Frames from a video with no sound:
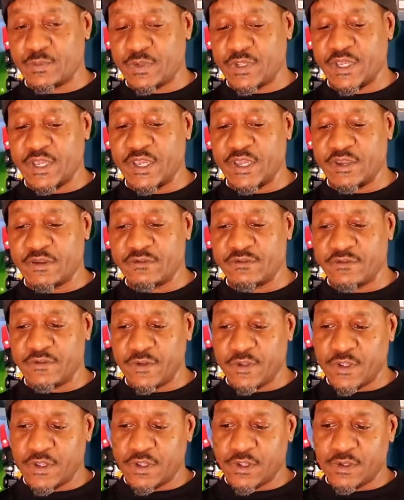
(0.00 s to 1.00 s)
We have
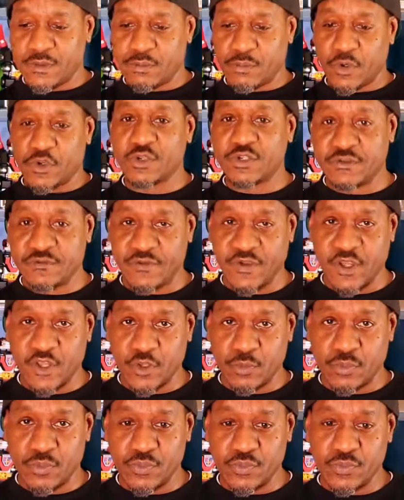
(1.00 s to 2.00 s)
merch
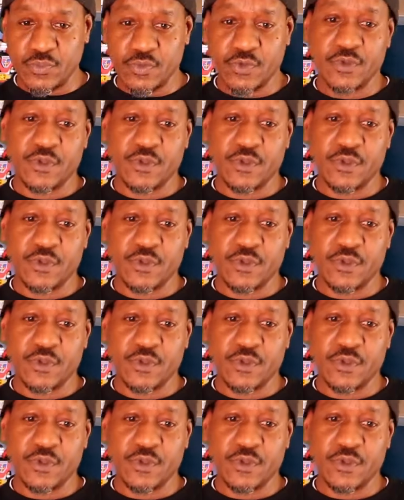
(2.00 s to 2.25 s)
available,